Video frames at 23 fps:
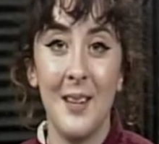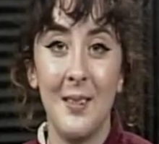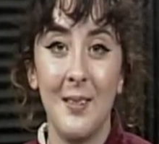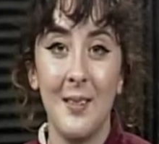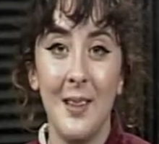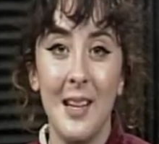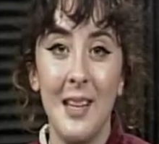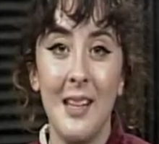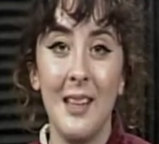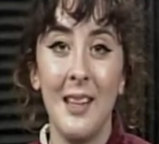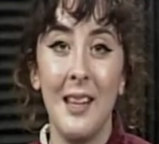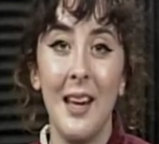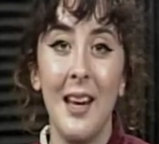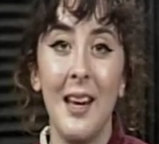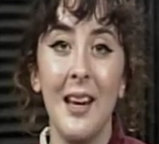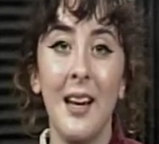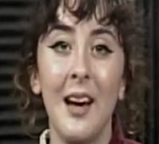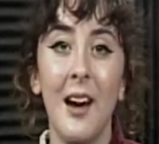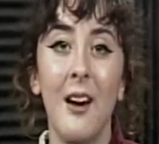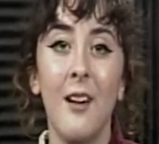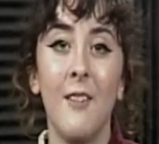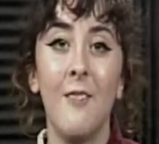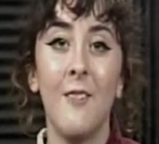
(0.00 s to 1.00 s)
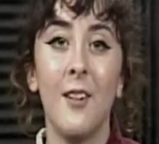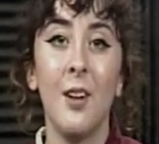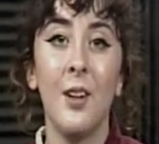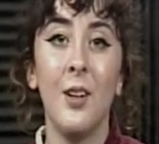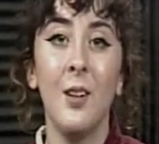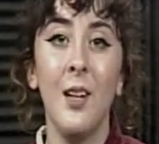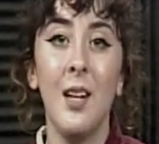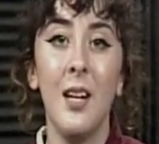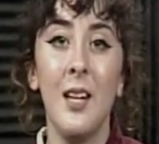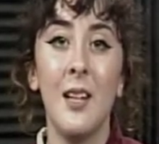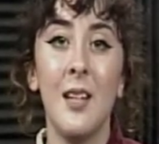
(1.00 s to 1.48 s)
rethink of
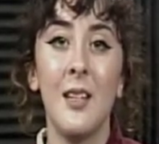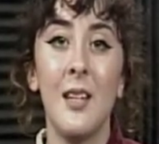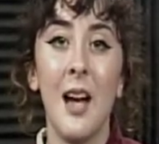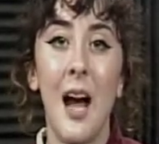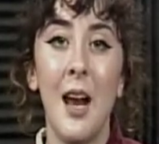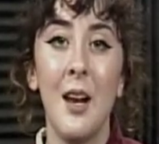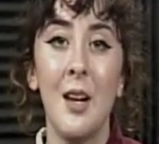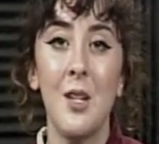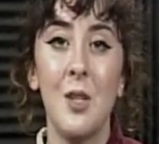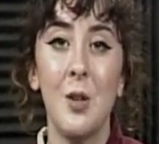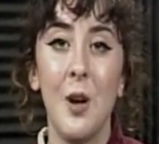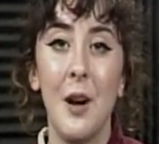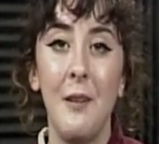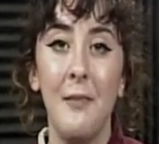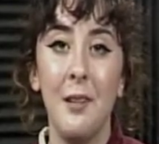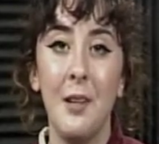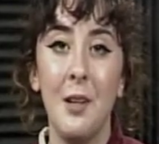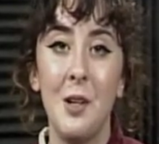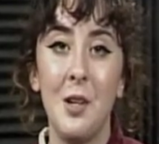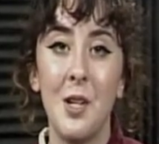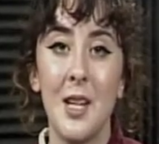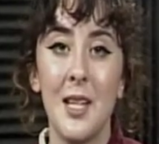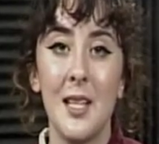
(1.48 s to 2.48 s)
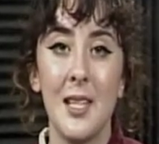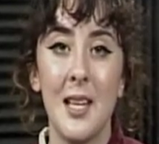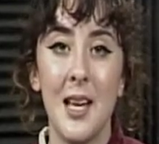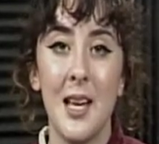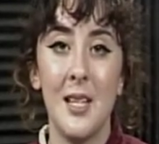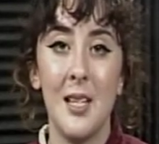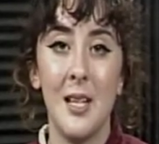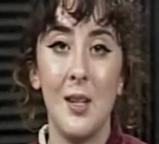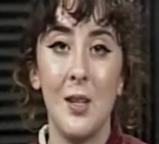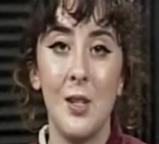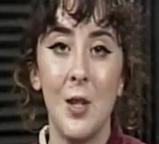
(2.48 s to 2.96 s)
early dinosaur evolution,
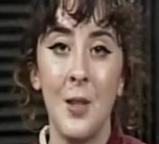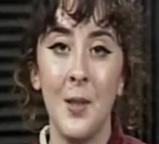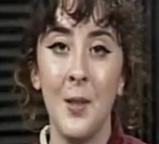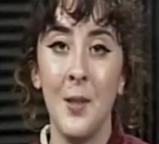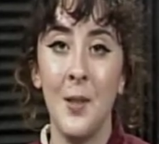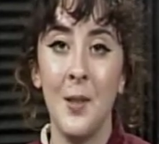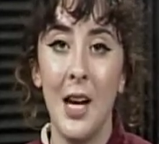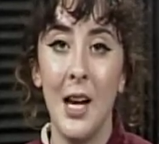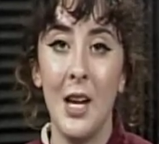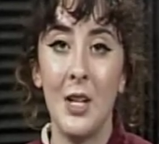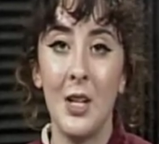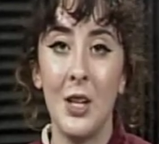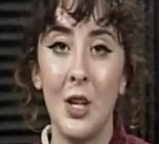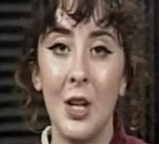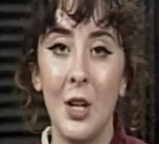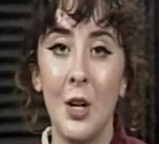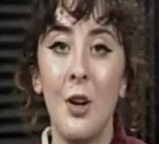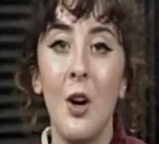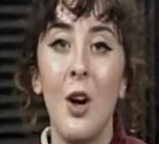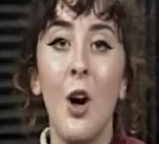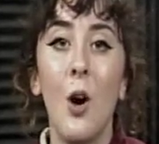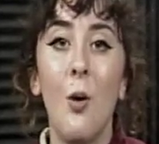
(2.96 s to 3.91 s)
says the journal Nature,